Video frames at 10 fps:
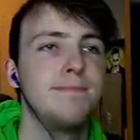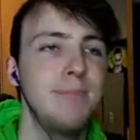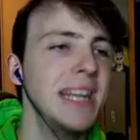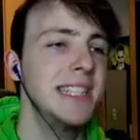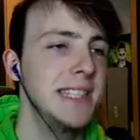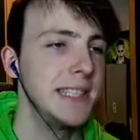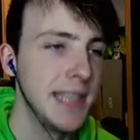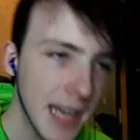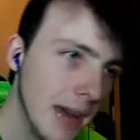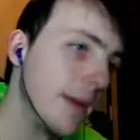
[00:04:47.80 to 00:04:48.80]
Bastard.
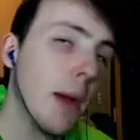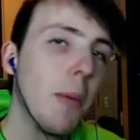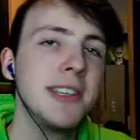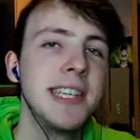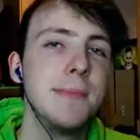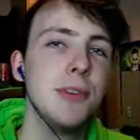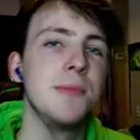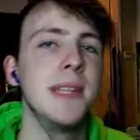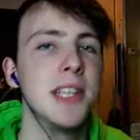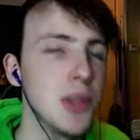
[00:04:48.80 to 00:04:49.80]
Yeah, what did amuse
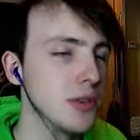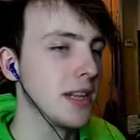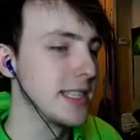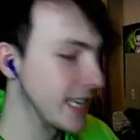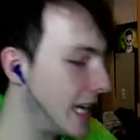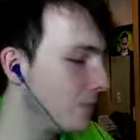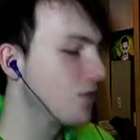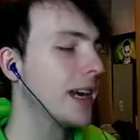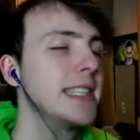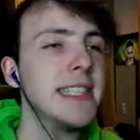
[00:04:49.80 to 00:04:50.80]
me in the tunnel, as I keep
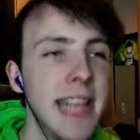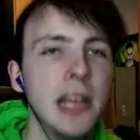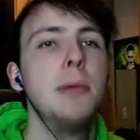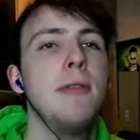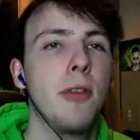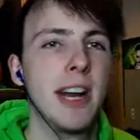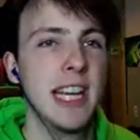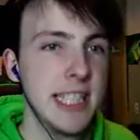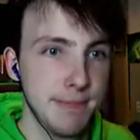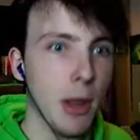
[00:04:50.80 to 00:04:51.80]
trying to tell you before I
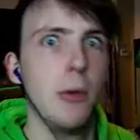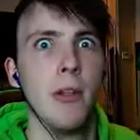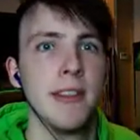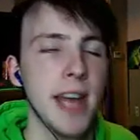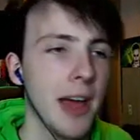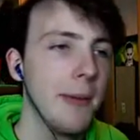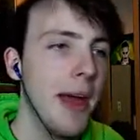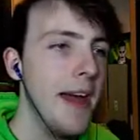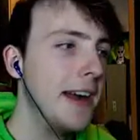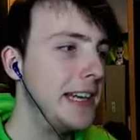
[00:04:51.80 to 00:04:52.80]
explode all the time,
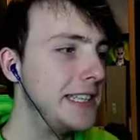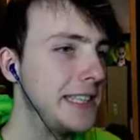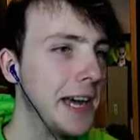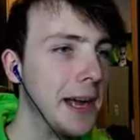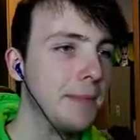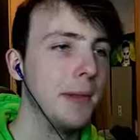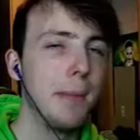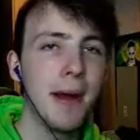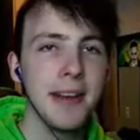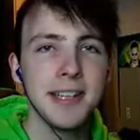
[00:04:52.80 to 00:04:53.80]
is that um, the
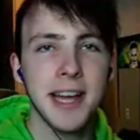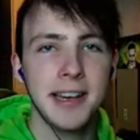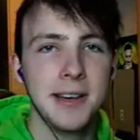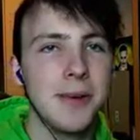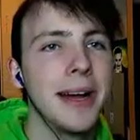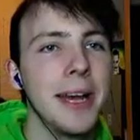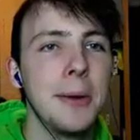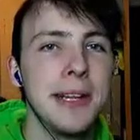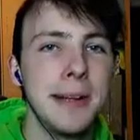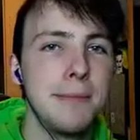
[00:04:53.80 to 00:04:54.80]
barriers hadn't quite
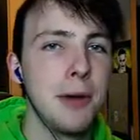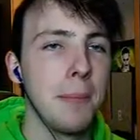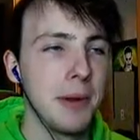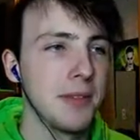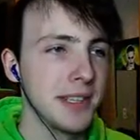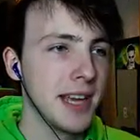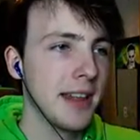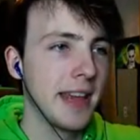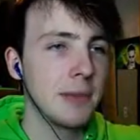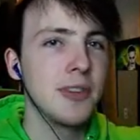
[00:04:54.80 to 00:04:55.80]
loaded in properly on the
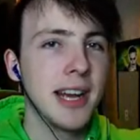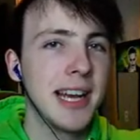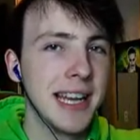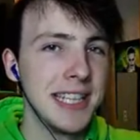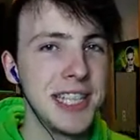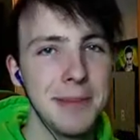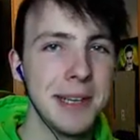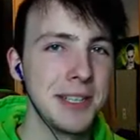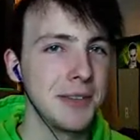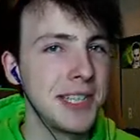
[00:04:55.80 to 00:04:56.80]
side. They kept on like glitching a
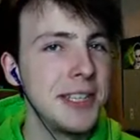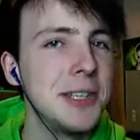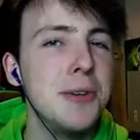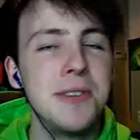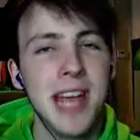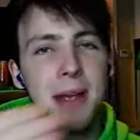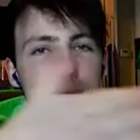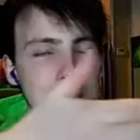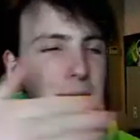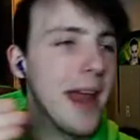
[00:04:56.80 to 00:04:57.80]
bit, so obviously the dude came
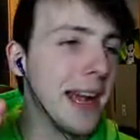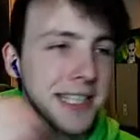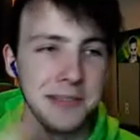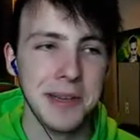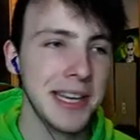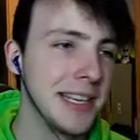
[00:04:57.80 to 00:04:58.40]
through next to me